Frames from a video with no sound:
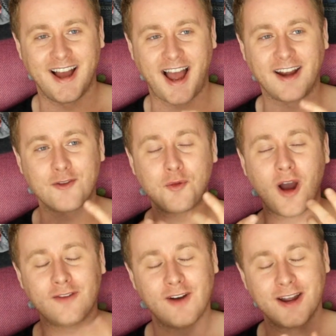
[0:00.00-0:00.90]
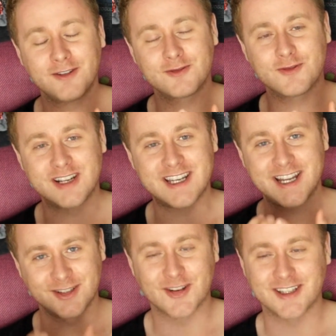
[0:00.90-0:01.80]
and what I find really
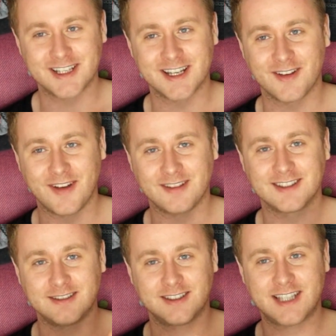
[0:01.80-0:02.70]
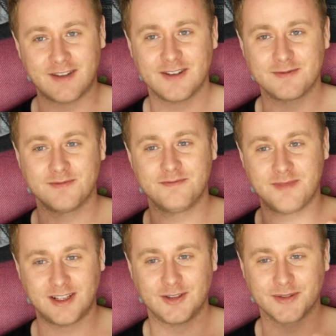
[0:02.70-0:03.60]
interesting about David
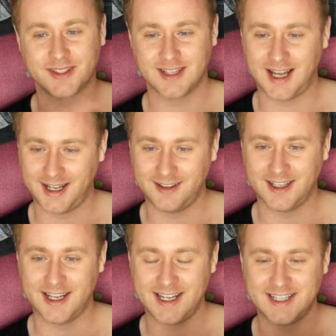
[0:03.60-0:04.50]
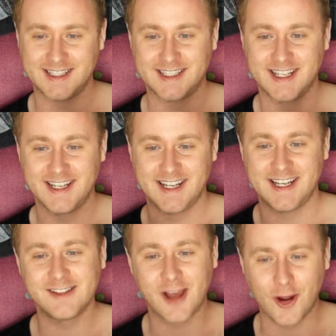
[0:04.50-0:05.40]
Mitchell's style is
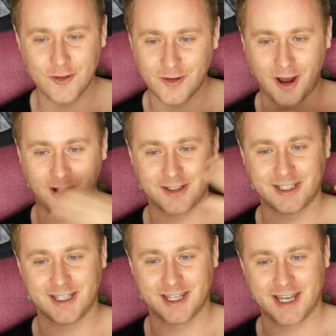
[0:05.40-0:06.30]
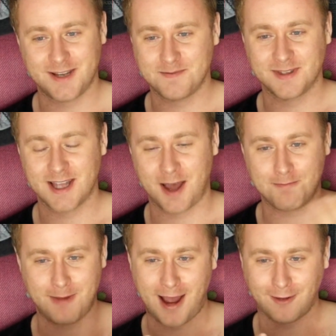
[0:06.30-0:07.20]
his overarching themes
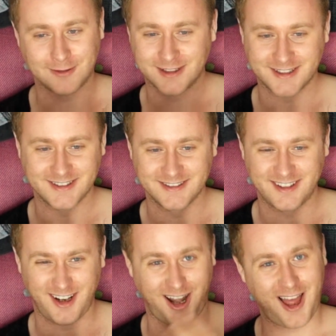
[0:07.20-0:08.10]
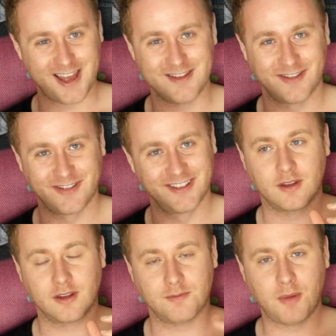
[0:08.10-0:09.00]
about life.
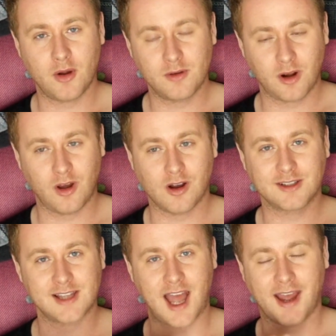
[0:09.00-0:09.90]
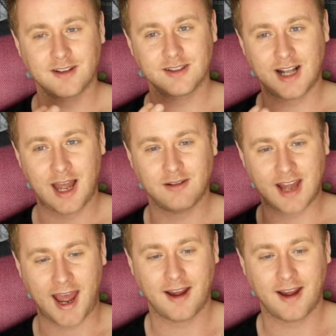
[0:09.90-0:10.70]
The Bone Clocks and Cloud